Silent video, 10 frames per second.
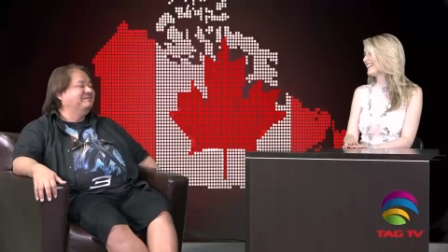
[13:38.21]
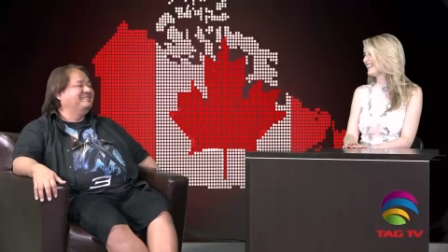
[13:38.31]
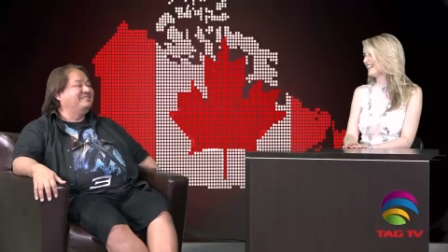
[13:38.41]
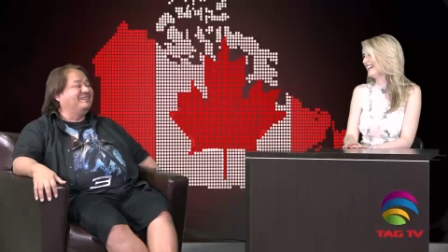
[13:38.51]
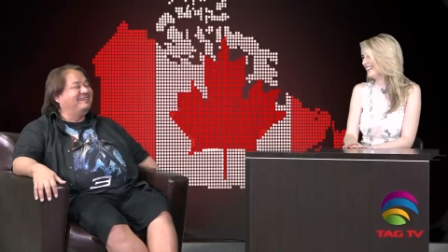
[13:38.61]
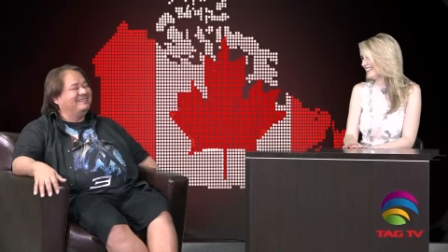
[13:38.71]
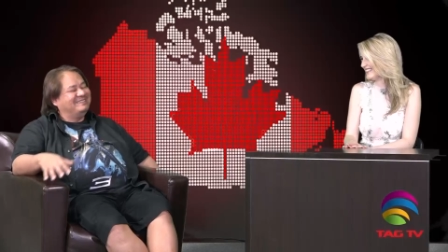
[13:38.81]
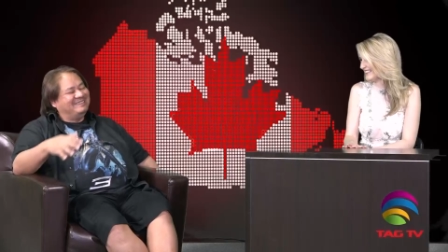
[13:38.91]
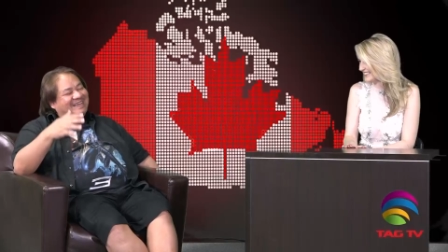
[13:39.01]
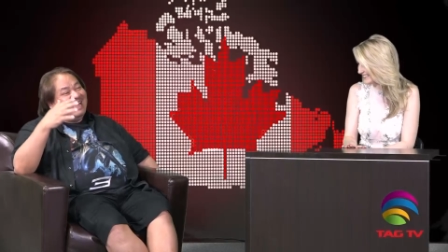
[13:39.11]
So
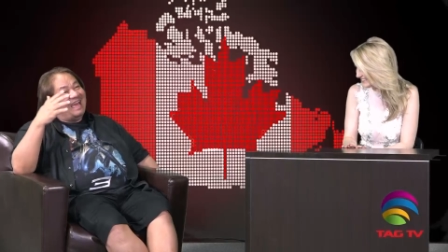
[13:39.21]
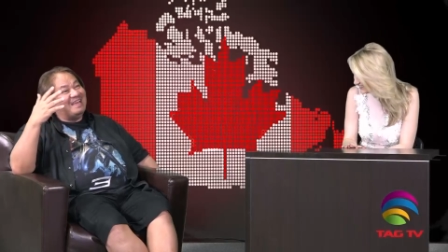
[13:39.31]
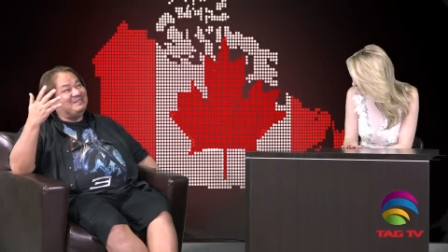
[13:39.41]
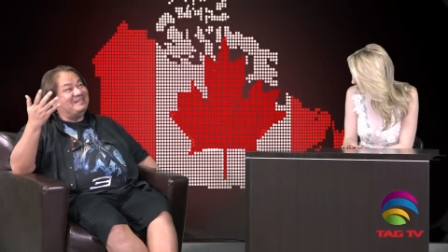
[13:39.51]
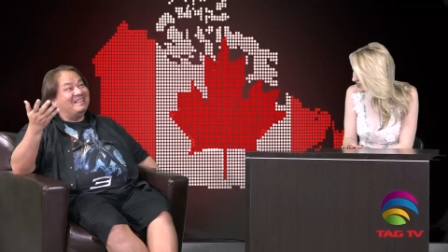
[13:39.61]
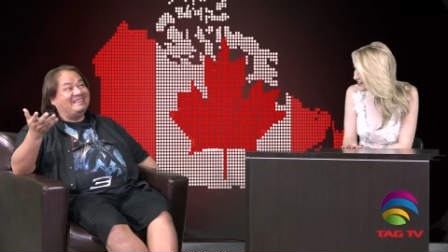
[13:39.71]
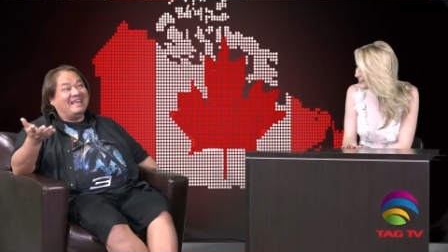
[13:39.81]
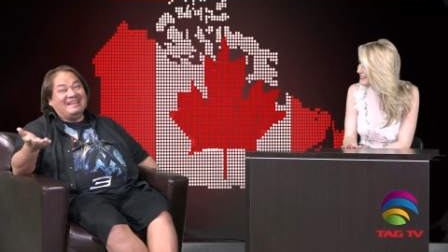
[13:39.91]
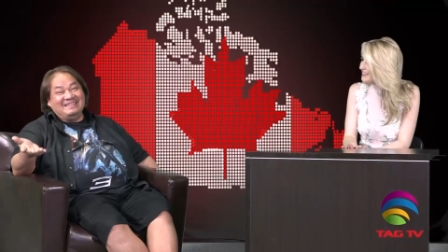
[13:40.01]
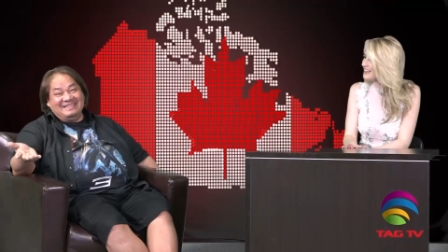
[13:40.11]
I should not
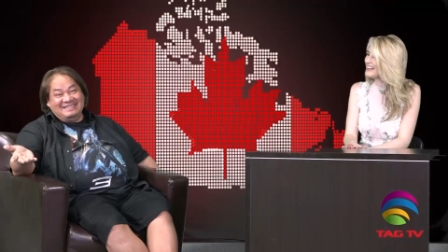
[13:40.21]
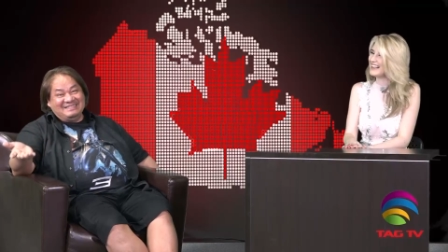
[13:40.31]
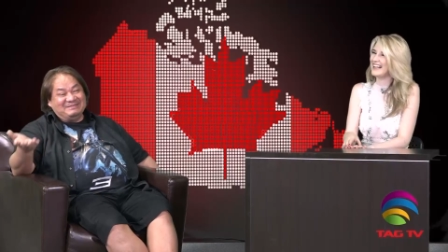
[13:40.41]
telling this.